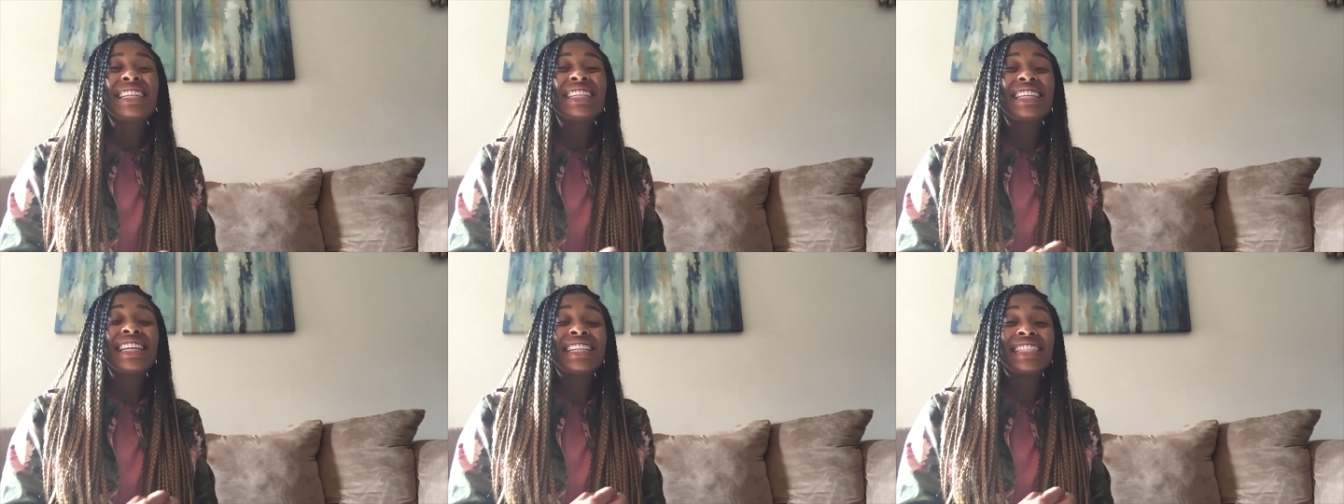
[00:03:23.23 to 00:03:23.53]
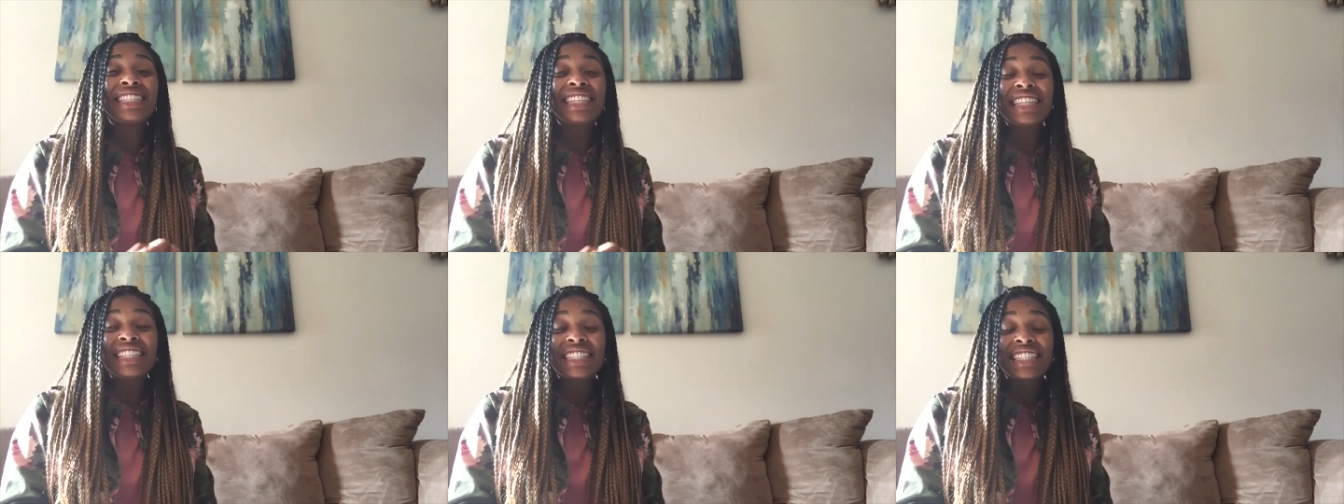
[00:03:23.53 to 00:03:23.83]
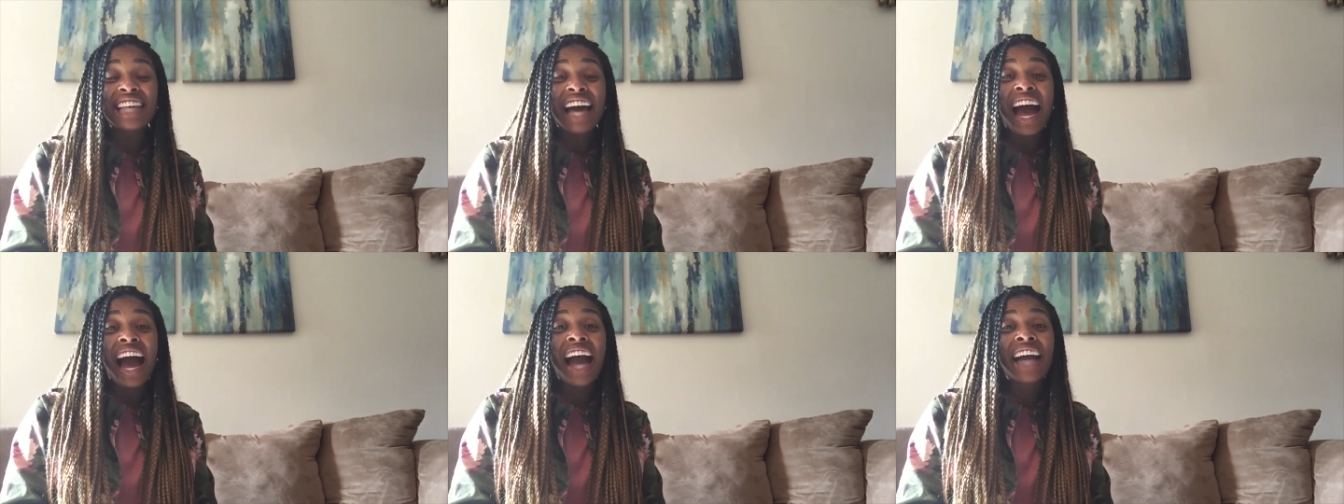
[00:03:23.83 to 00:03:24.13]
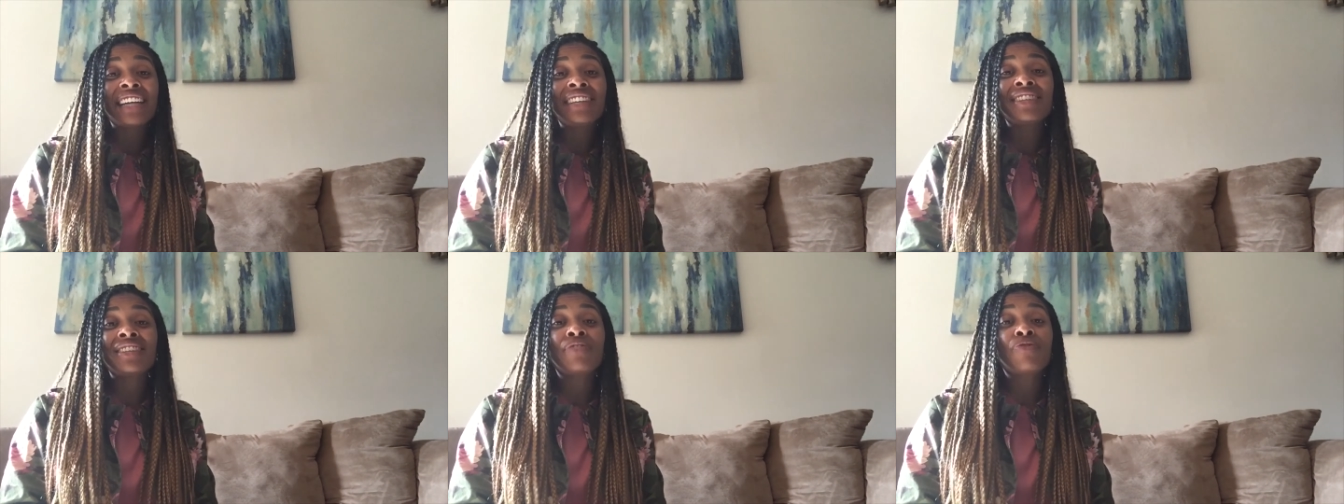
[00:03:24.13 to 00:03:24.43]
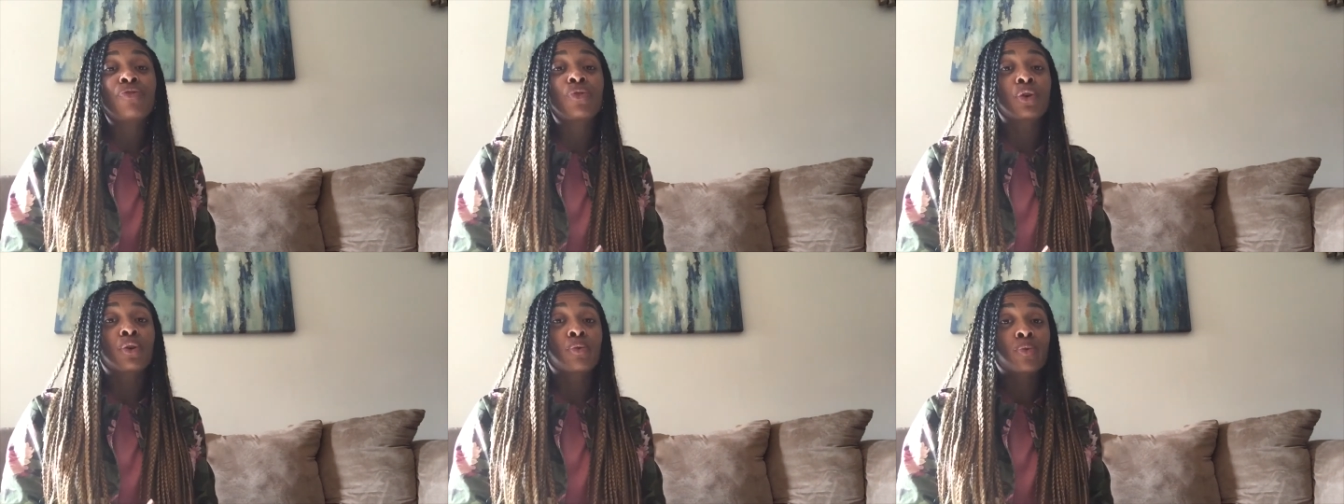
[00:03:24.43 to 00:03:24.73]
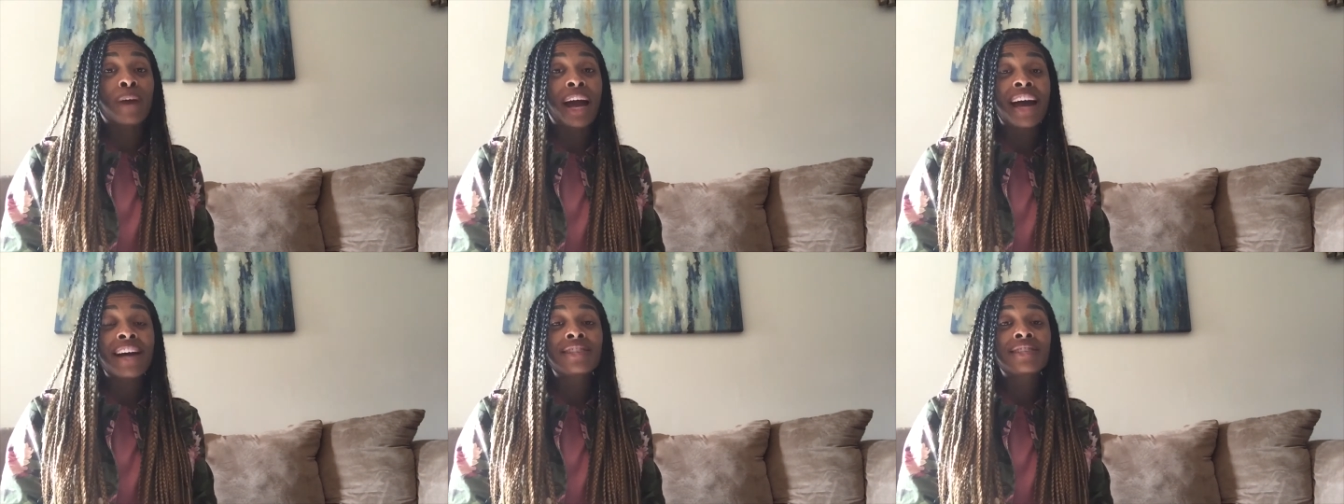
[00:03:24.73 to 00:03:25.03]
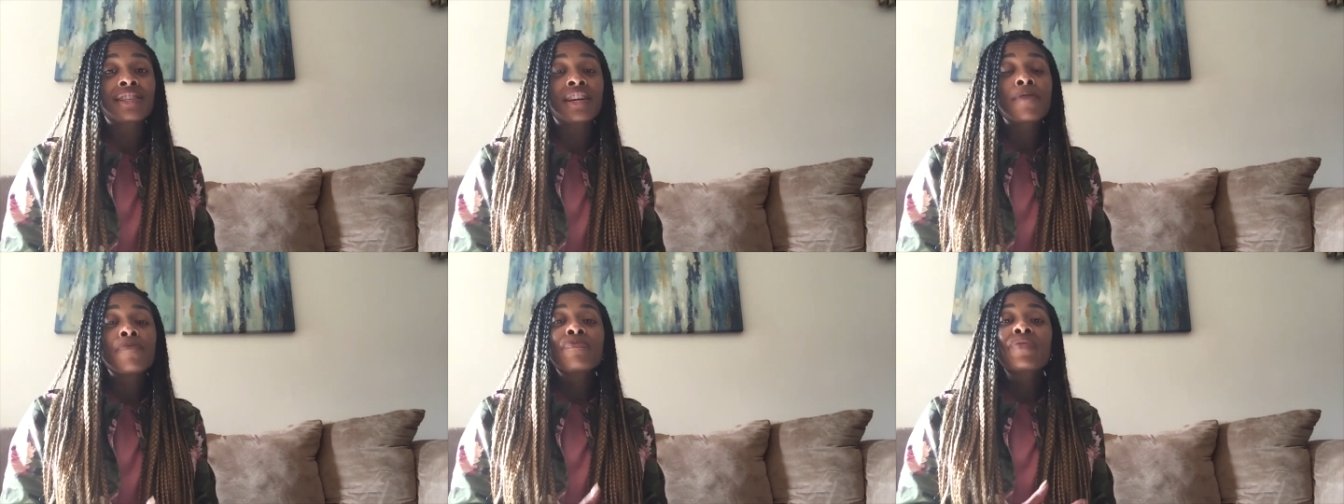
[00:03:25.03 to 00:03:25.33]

is designed for rest